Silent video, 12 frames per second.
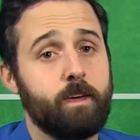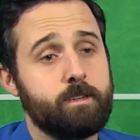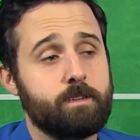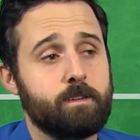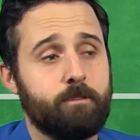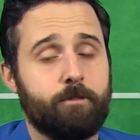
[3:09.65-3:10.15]

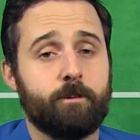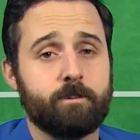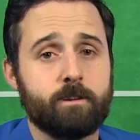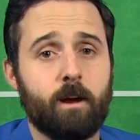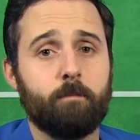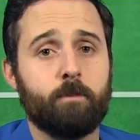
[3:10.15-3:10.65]
This, for
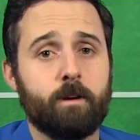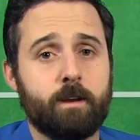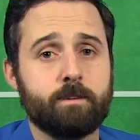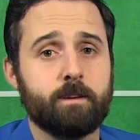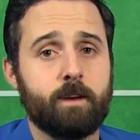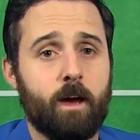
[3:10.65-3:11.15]
some
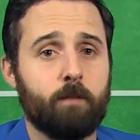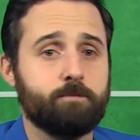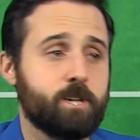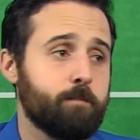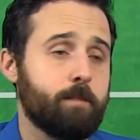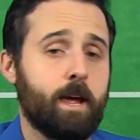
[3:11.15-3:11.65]
reason, helped
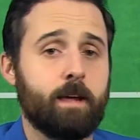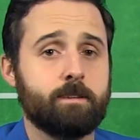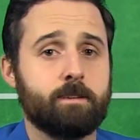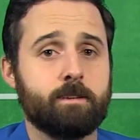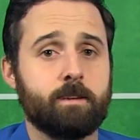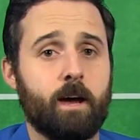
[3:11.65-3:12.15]
Jim
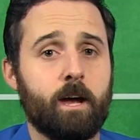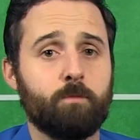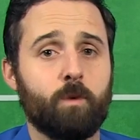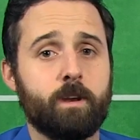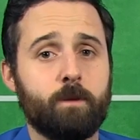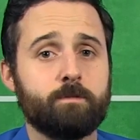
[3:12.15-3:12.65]
Nantz
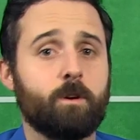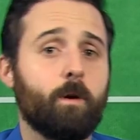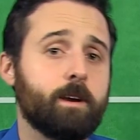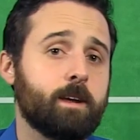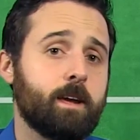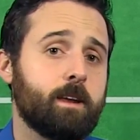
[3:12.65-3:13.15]
decide what he was
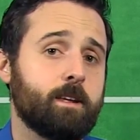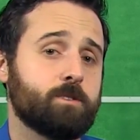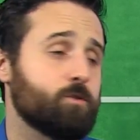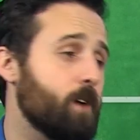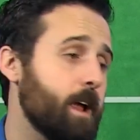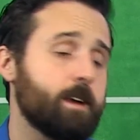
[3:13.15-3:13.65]
going to get his
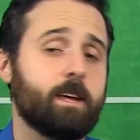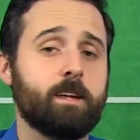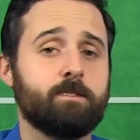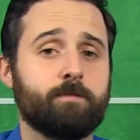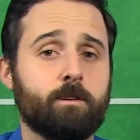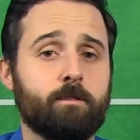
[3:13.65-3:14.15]
grandkids for